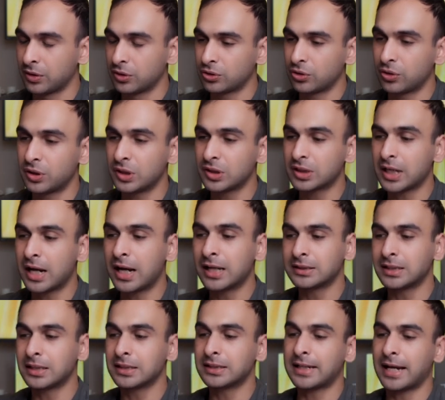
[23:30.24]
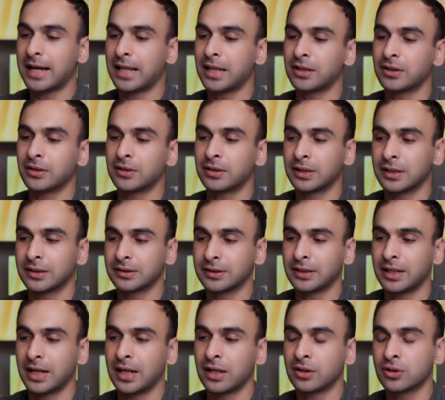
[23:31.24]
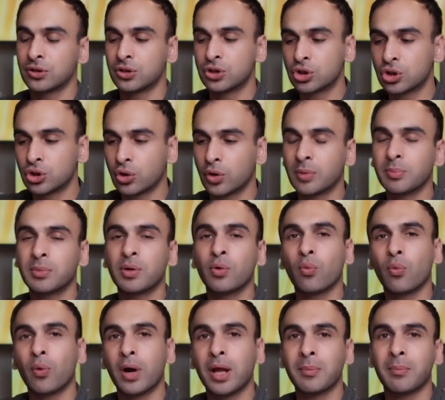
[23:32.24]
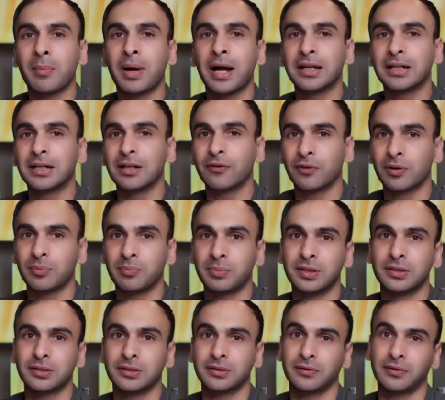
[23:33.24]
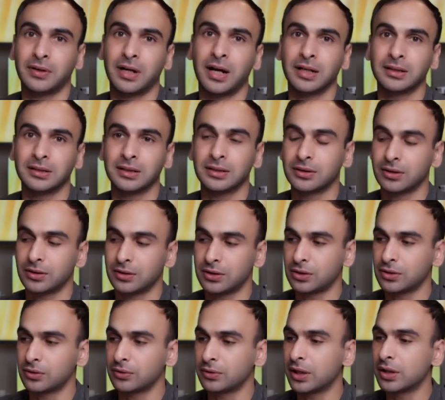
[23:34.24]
So this content calendar is again showing me when my different pieces of content are due.